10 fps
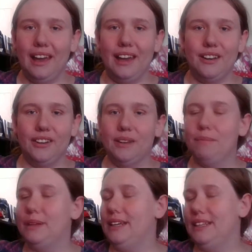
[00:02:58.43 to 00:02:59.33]
and are
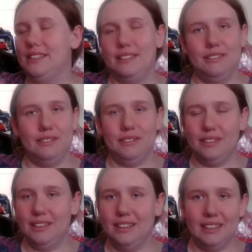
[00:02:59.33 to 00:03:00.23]
completely
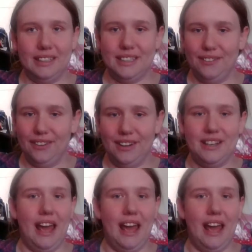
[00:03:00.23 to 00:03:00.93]
different.